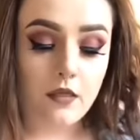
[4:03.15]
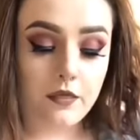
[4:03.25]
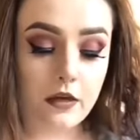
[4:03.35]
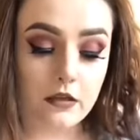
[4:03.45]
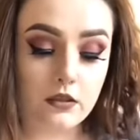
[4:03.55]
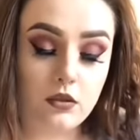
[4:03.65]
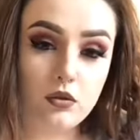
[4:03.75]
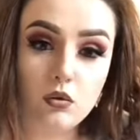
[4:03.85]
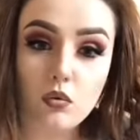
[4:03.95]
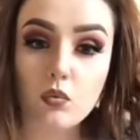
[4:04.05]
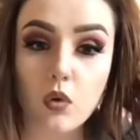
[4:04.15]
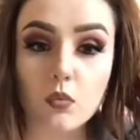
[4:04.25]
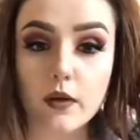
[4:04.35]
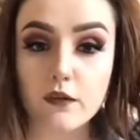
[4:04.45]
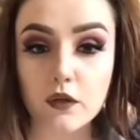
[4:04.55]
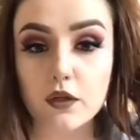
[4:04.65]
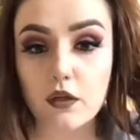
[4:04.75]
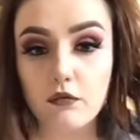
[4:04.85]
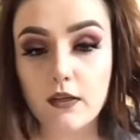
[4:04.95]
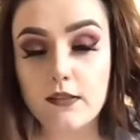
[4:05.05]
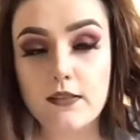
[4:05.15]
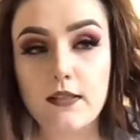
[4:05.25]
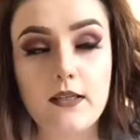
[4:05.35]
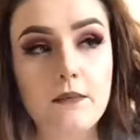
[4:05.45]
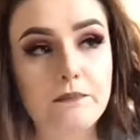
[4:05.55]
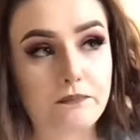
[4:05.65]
That's one way of looking at reality.